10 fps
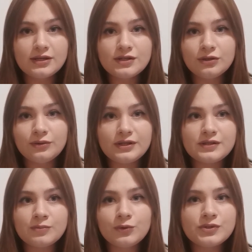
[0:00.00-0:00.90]
So
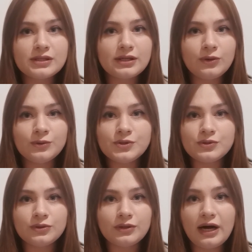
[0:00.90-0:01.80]
it's mostly
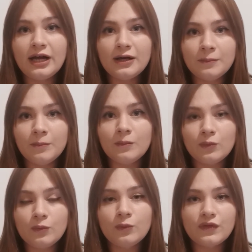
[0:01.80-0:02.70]
also I am
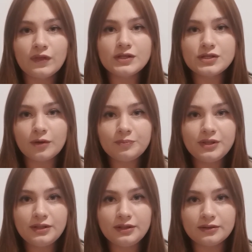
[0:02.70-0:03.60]
with this
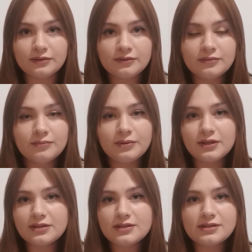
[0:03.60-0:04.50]
opinion,
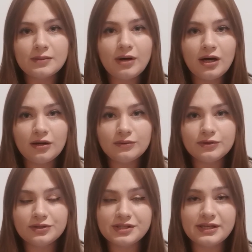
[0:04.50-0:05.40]
but somehow
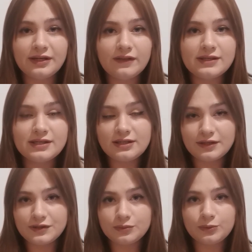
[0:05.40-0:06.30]
you're saying this in
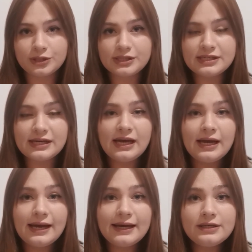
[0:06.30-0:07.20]
other words,
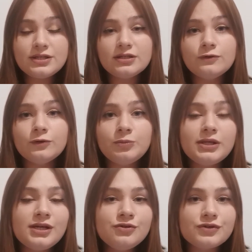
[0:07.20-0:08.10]
and it will be
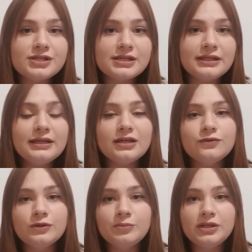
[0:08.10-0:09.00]
interesting,
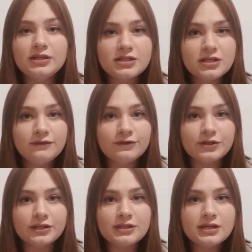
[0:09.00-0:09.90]
it will be
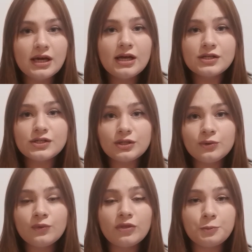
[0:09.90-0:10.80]
different,
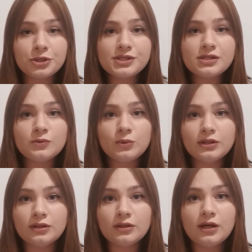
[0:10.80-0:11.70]
so the person
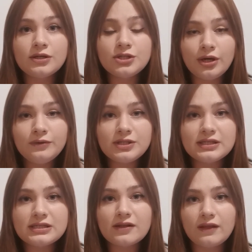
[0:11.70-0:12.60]
will
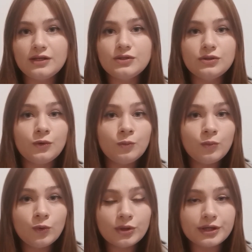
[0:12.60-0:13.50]
notice that you know
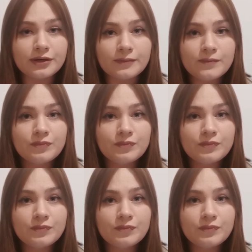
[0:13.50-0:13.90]
more